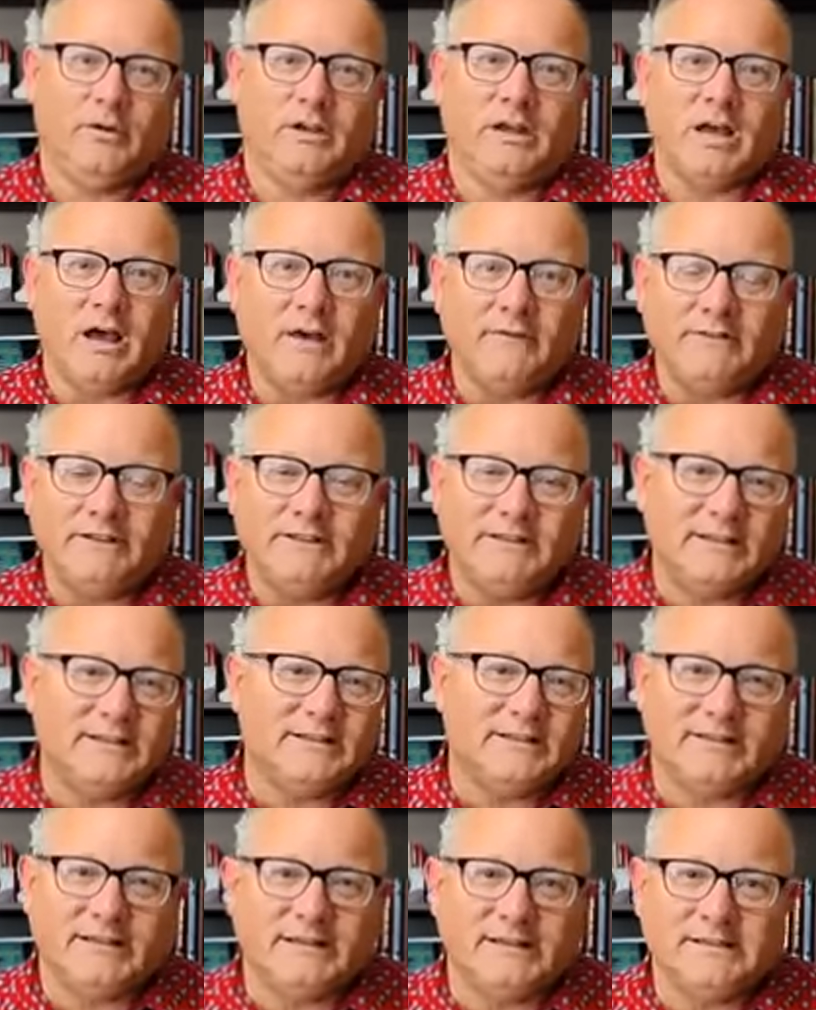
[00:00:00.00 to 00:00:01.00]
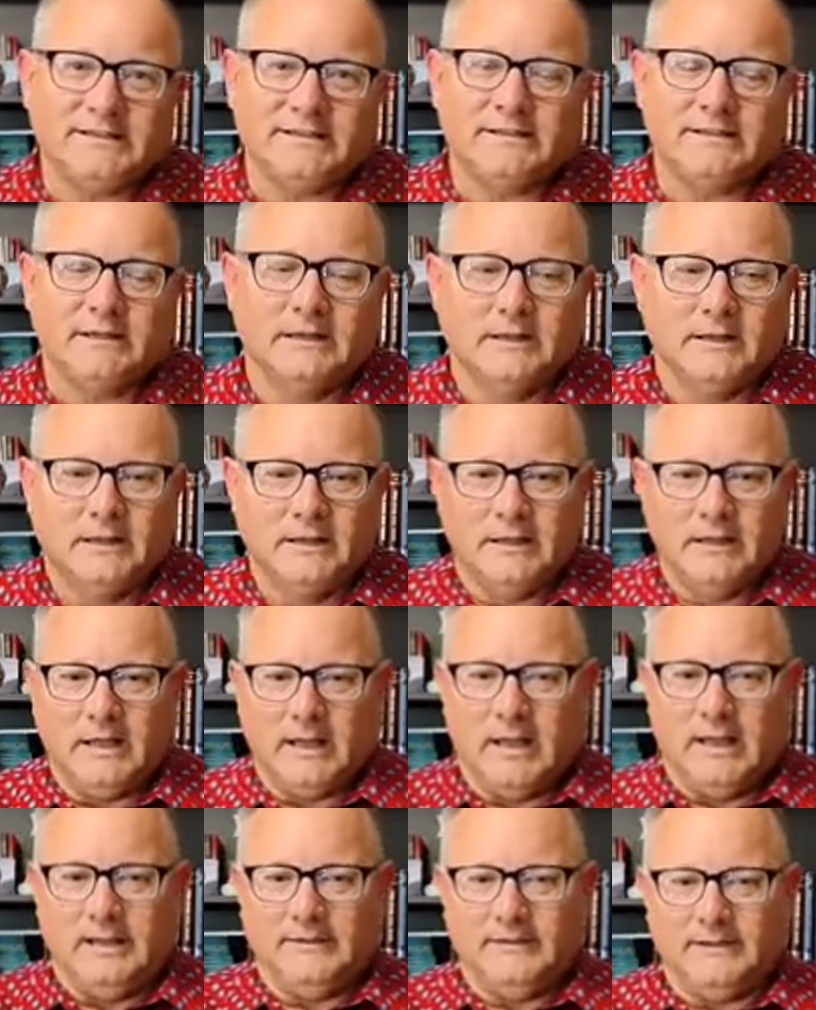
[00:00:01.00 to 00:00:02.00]
Covetousness,
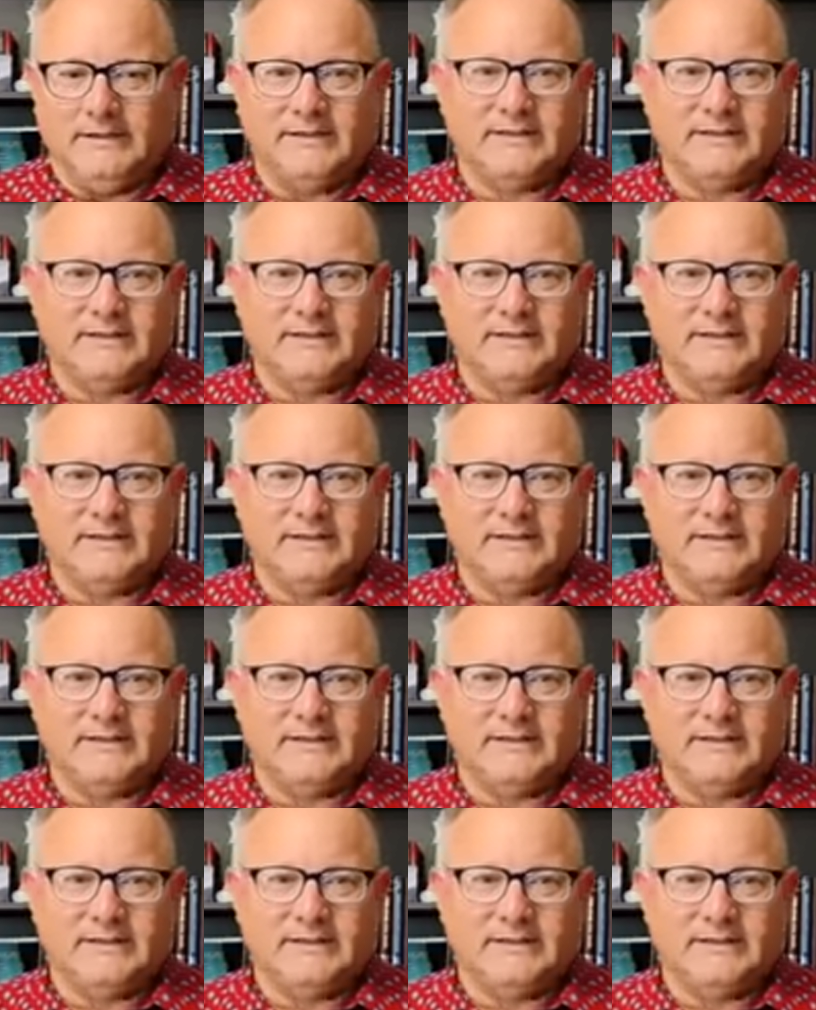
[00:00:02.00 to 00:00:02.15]
the